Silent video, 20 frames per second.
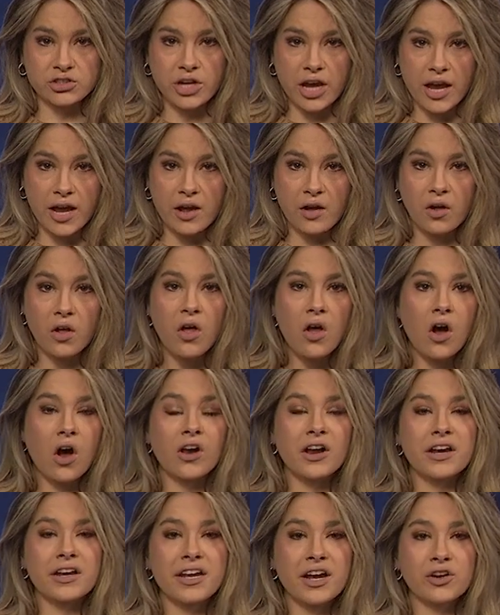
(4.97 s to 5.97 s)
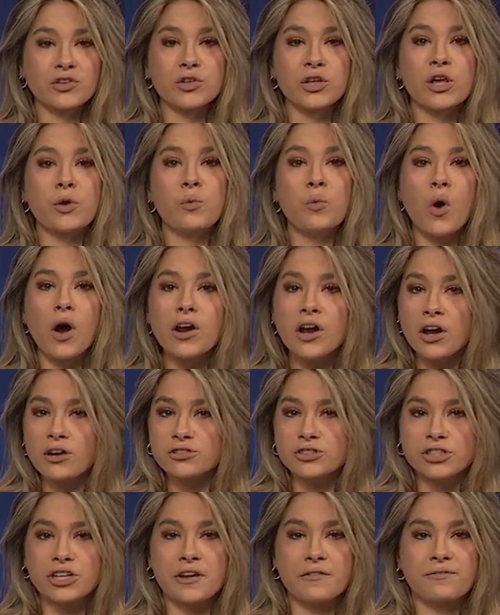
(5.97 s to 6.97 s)
jail on a nearly
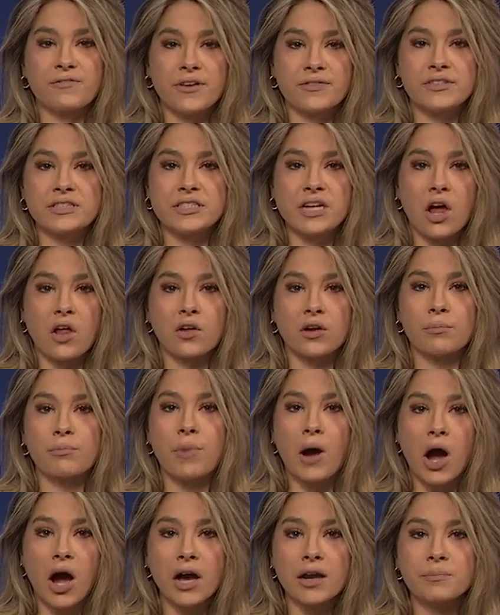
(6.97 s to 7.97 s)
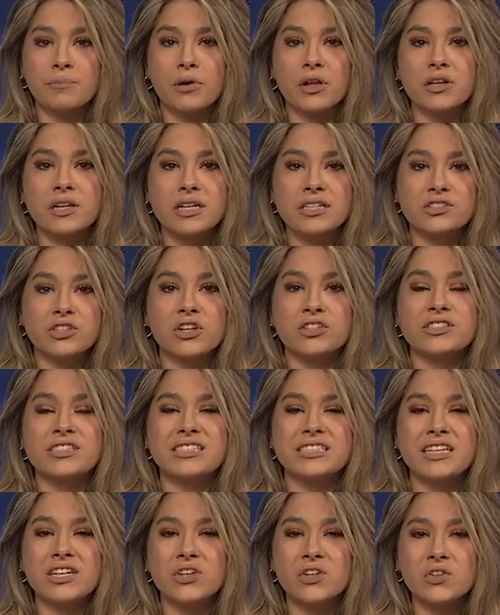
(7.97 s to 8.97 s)
$150 bond. Police are
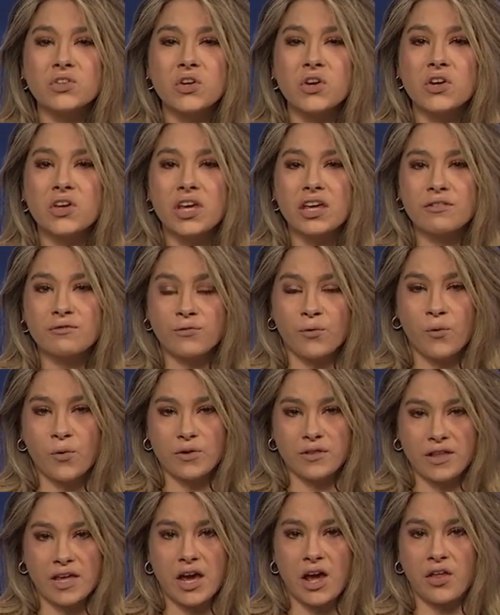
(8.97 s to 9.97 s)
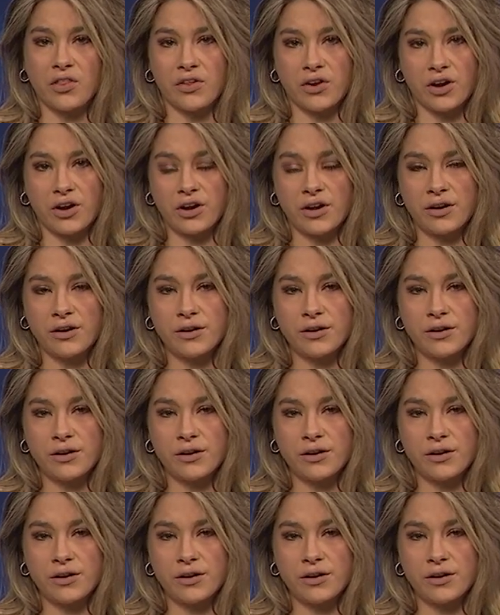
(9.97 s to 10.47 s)
still looking for the other.